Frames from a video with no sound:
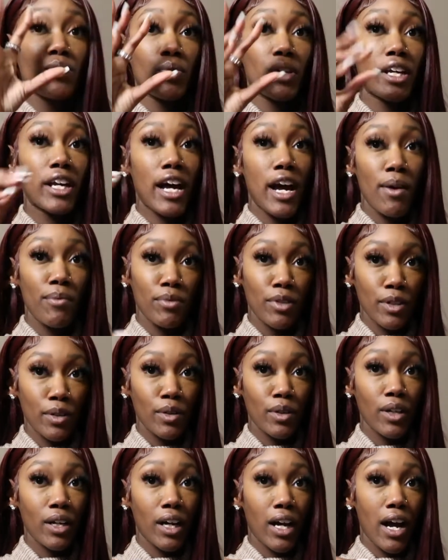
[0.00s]
when it
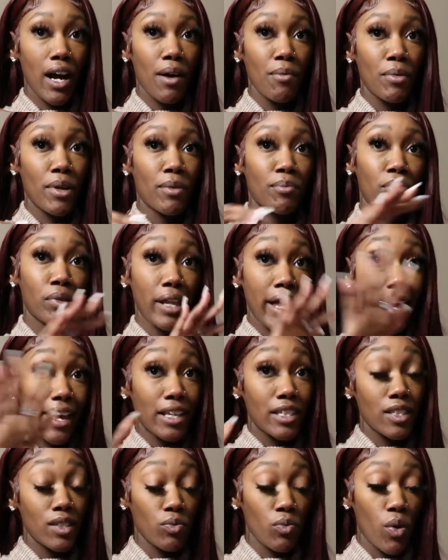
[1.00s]
come in
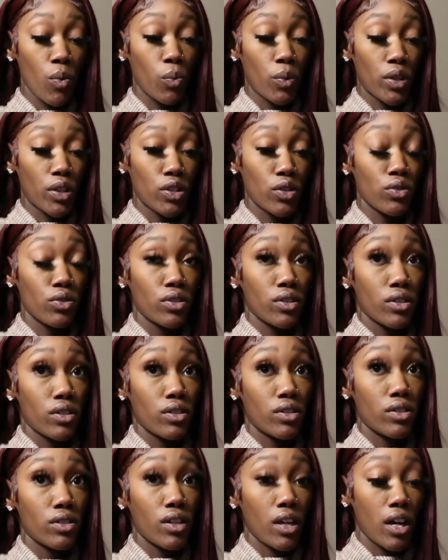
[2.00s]
place when we do
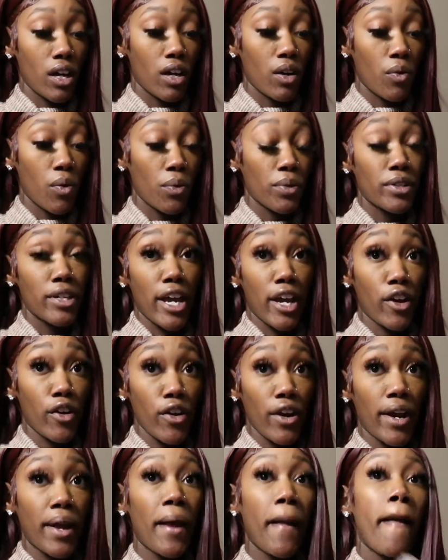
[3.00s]
the when we
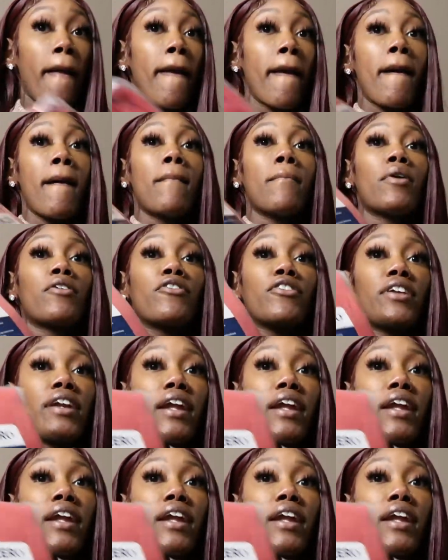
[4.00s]
decorate. But for